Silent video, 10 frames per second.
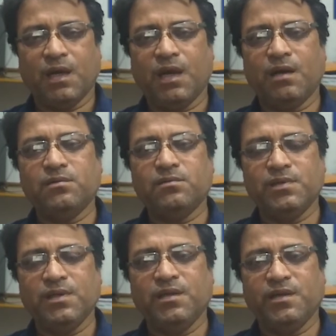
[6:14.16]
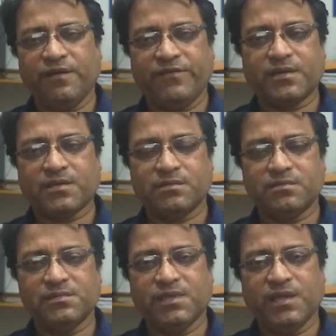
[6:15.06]
How will it
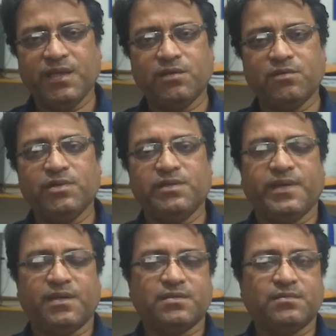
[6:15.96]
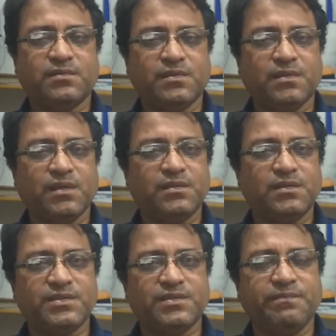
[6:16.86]
affect recruitment?
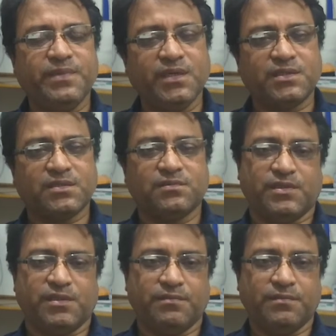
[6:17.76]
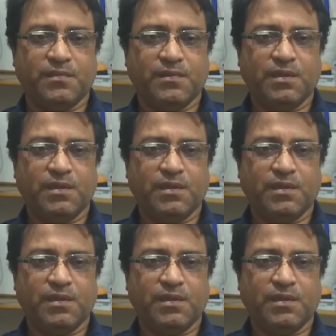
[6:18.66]
This is the biggest question.